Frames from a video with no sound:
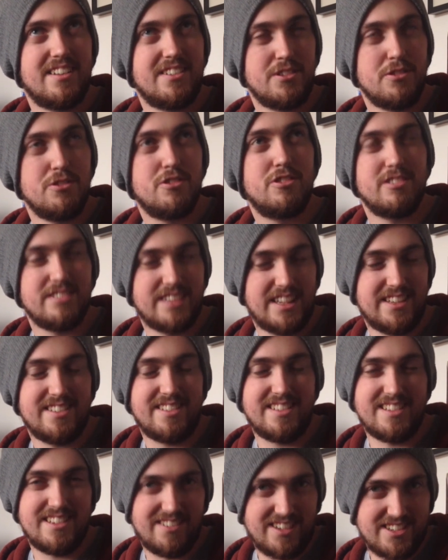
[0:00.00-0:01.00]
neutral
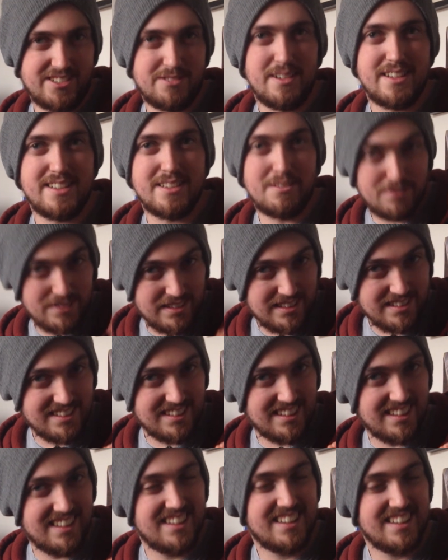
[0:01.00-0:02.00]
density graduated
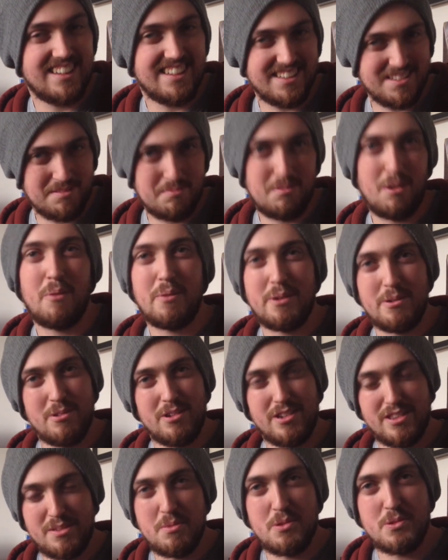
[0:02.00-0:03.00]
filter is probably one
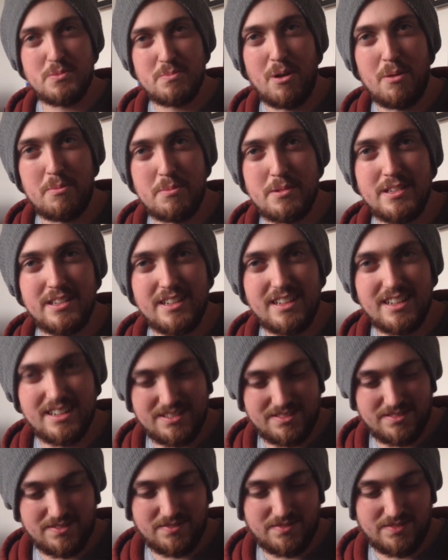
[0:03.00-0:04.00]
of the most popular.
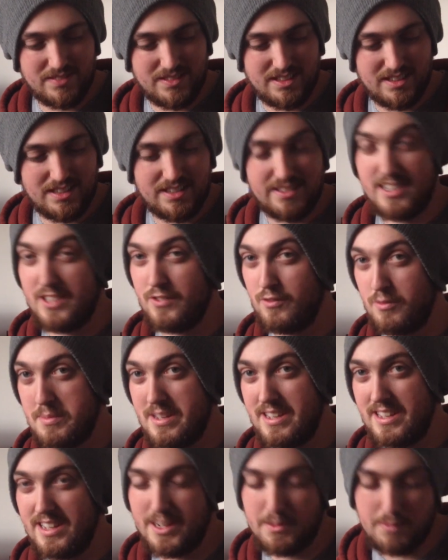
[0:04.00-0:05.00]
It is for
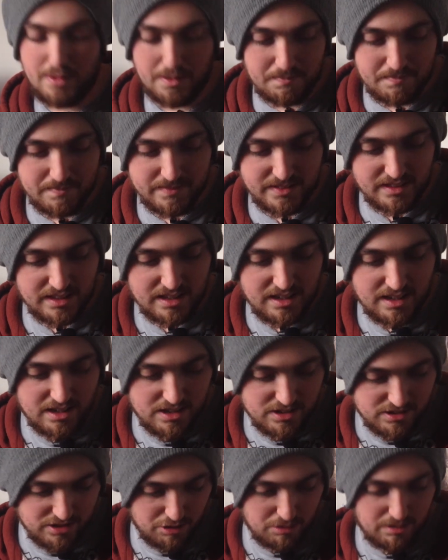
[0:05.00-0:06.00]
me anyway.
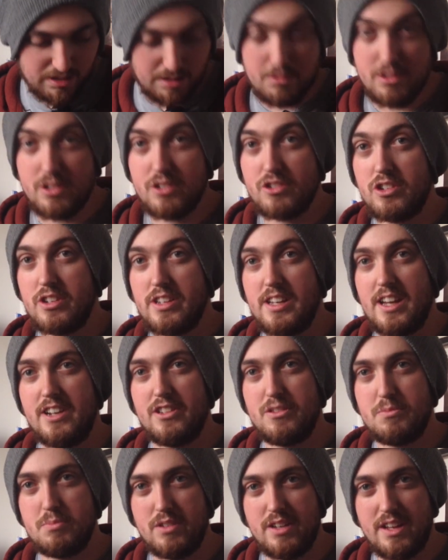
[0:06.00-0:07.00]
So I'm going to show you
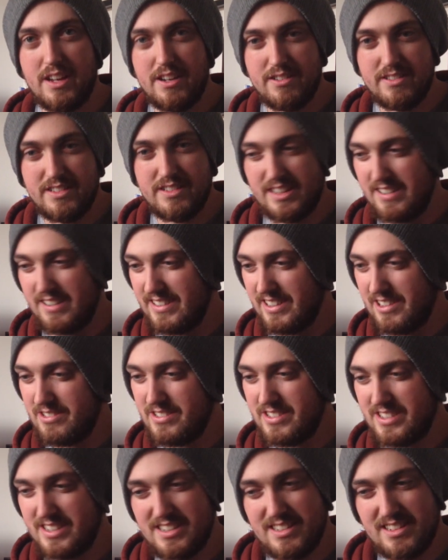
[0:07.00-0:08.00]
how it
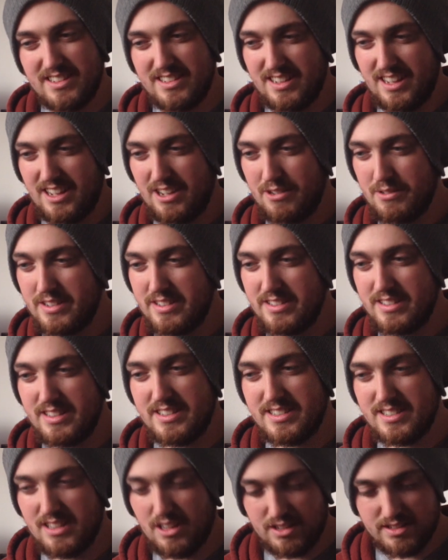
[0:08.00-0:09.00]
goes in and how easy they
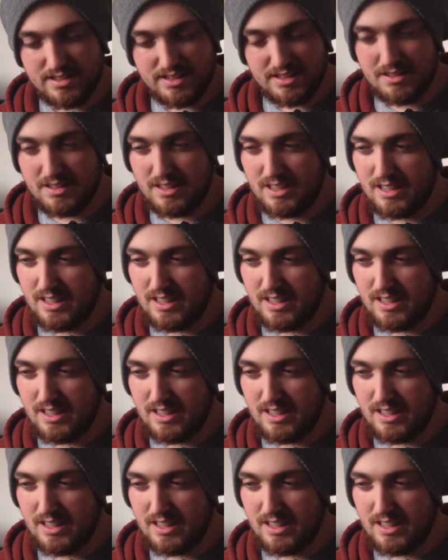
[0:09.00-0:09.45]
slot in.